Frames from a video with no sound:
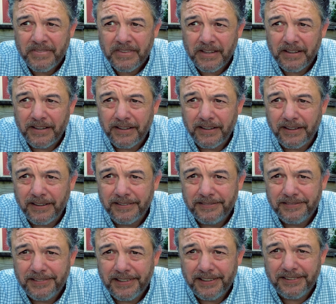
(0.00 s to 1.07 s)

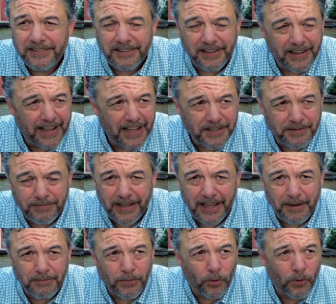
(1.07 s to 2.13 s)
It
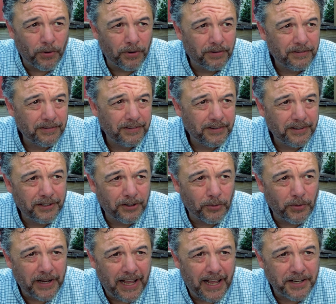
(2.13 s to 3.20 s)
had more,
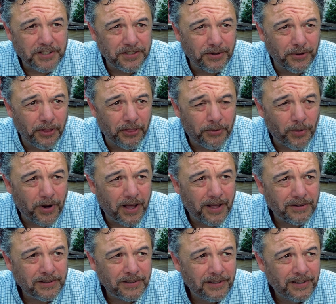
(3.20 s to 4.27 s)
reaction on the
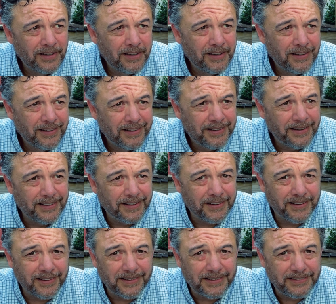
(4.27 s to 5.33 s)
throttle.
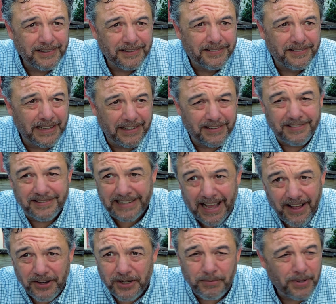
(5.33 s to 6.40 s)
It
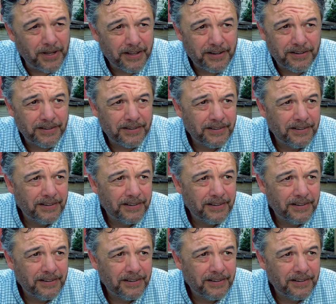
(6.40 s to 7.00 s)
sounded better.